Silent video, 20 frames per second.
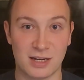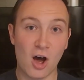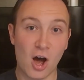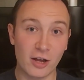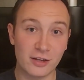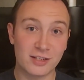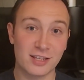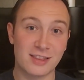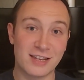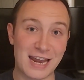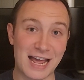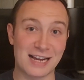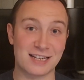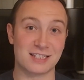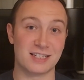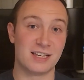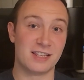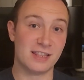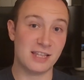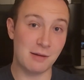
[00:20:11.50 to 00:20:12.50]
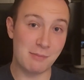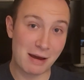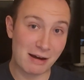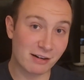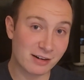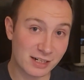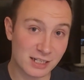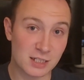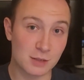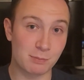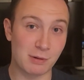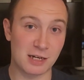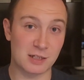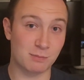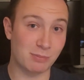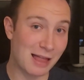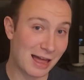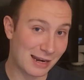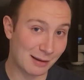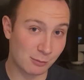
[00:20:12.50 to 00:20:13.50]
On to the next, the American Express
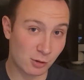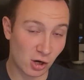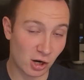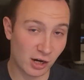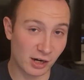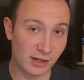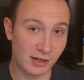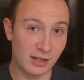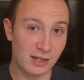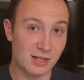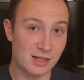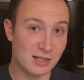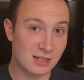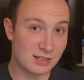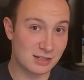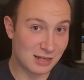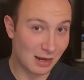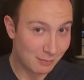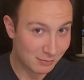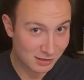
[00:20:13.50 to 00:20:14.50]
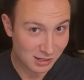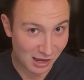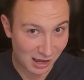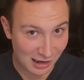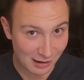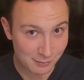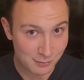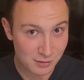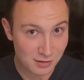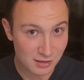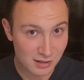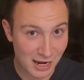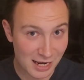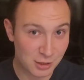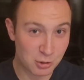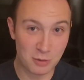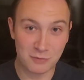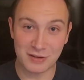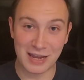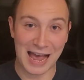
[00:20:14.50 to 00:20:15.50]
Platinum card. Sometimes, and
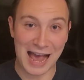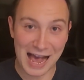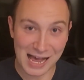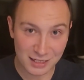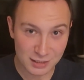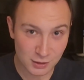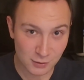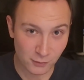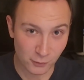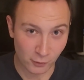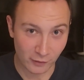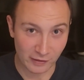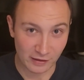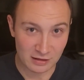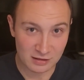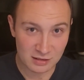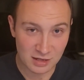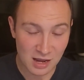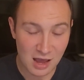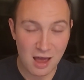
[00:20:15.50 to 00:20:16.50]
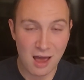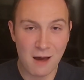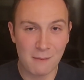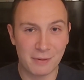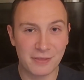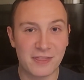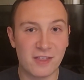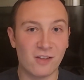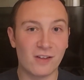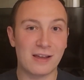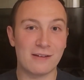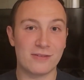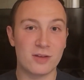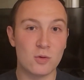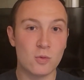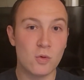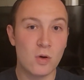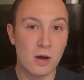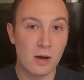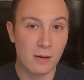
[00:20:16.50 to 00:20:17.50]
you have to ask for this, but they'll give
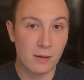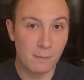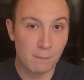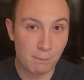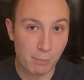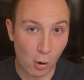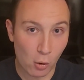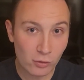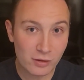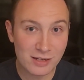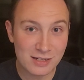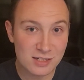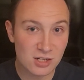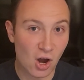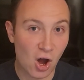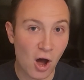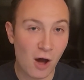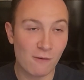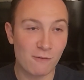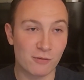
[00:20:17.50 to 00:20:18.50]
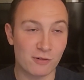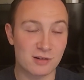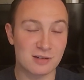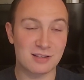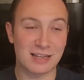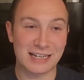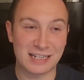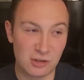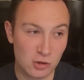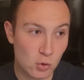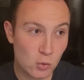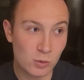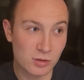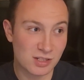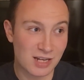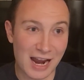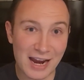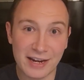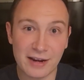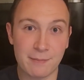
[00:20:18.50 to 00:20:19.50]
you bonus offers like new
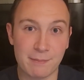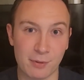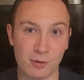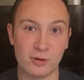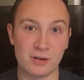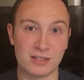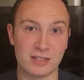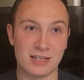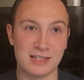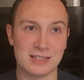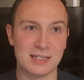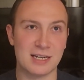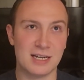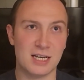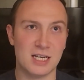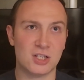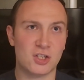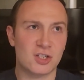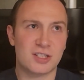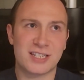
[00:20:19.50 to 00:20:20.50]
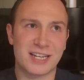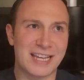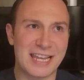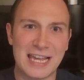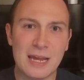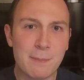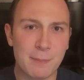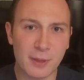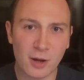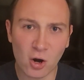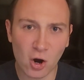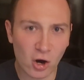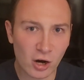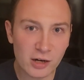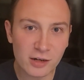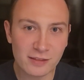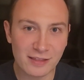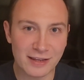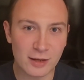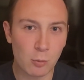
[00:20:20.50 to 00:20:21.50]
sign-up bonuses just to keep the
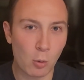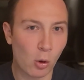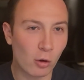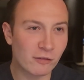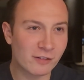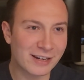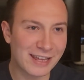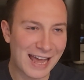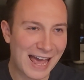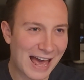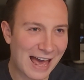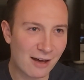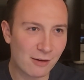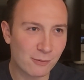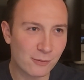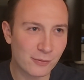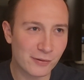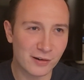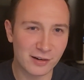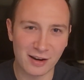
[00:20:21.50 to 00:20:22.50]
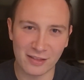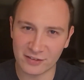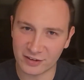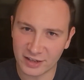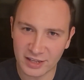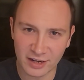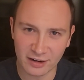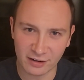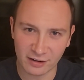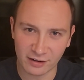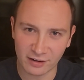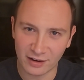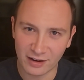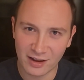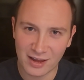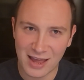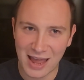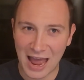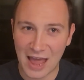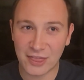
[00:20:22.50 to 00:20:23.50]
card that you already have for another year.
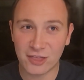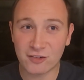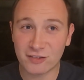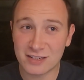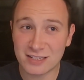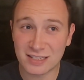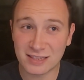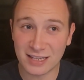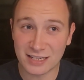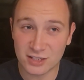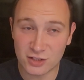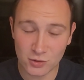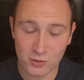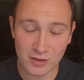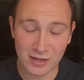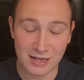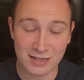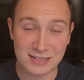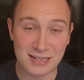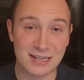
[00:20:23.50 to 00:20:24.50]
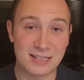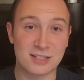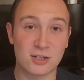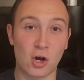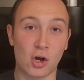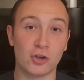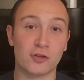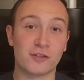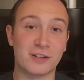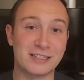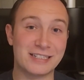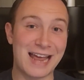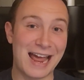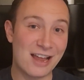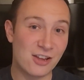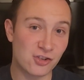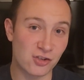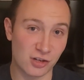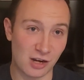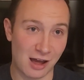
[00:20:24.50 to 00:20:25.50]
And the reason they do this, and it's called
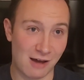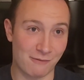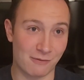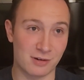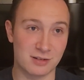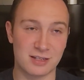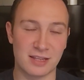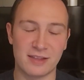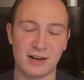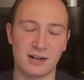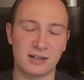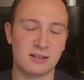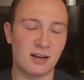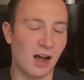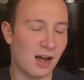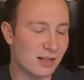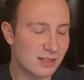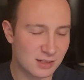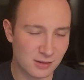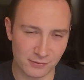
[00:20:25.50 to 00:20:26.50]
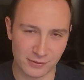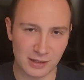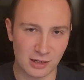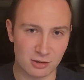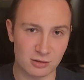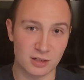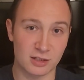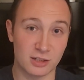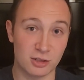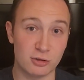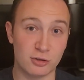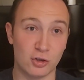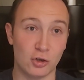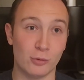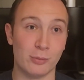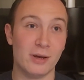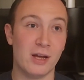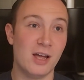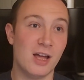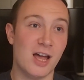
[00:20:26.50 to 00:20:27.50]
retention offers, and there are tons of videos on
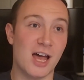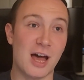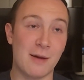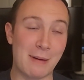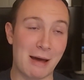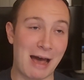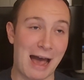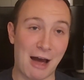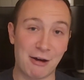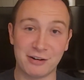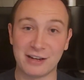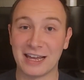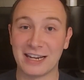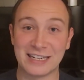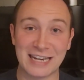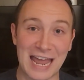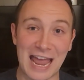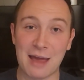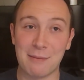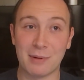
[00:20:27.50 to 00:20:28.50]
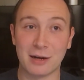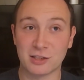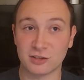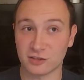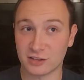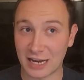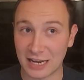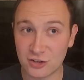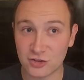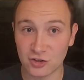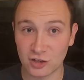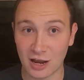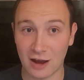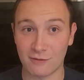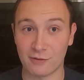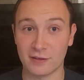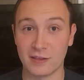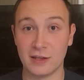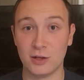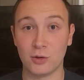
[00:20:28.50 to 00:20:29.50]
YouTube about how to get an Amex retention
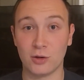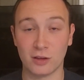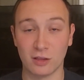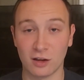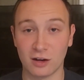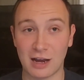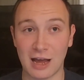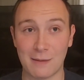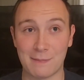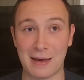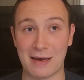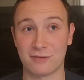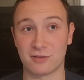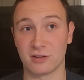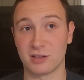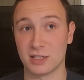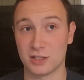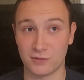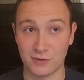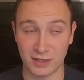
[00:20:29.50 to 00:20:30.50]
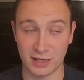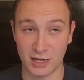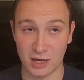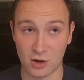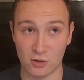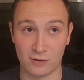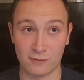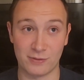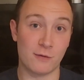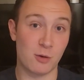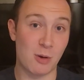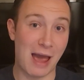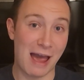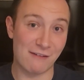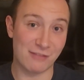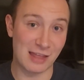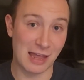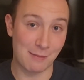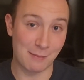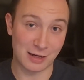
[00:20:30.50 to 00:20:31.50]
offer that you can look up after this video if you
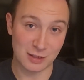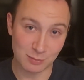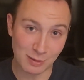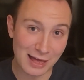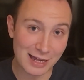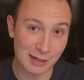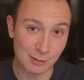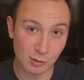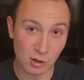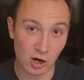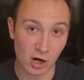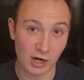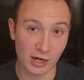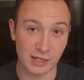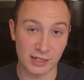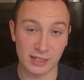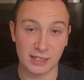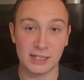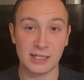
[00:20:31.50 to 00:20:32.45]
have the Amex Platinum card.